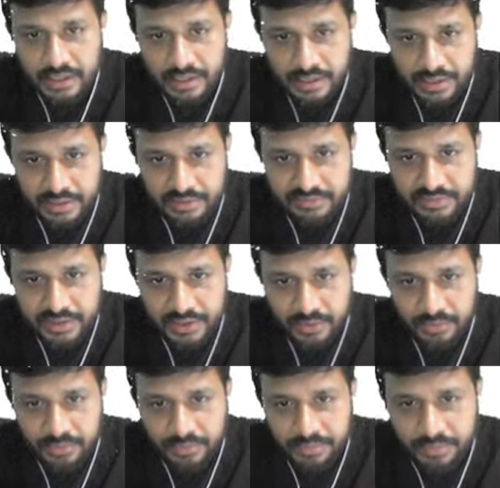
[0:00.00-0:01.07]
At
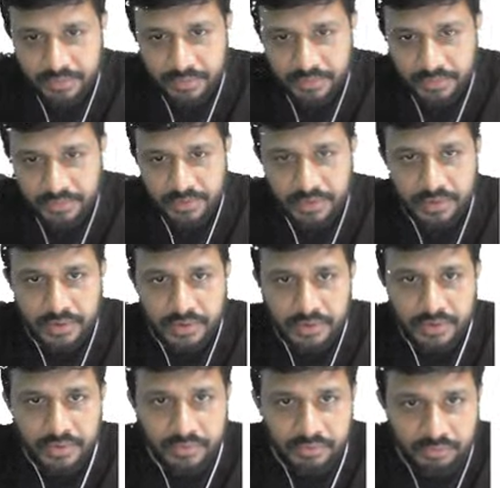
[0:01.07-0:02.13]
0,
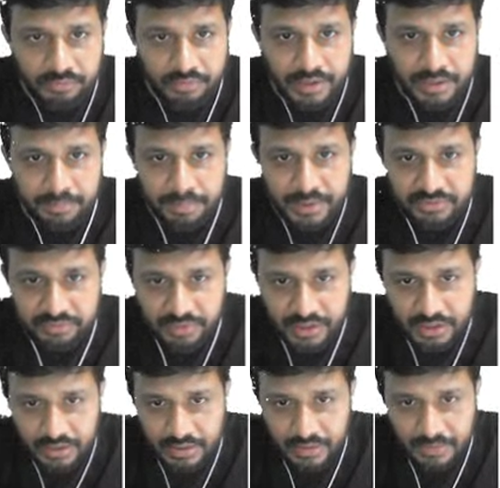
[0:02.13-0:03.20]
1 plus 1